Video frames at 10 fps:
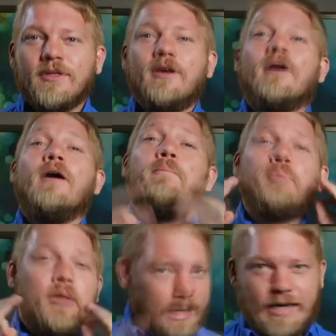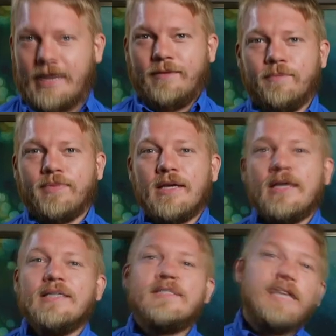Kaplik
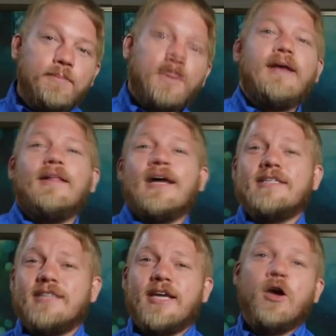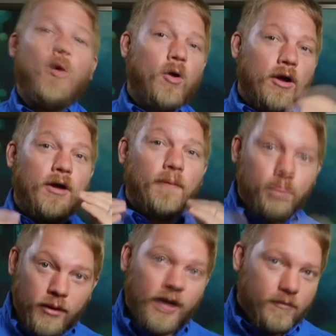it. C P L I C, or
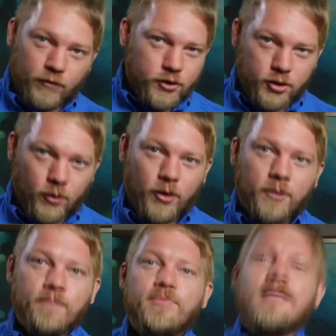Kaplik for short,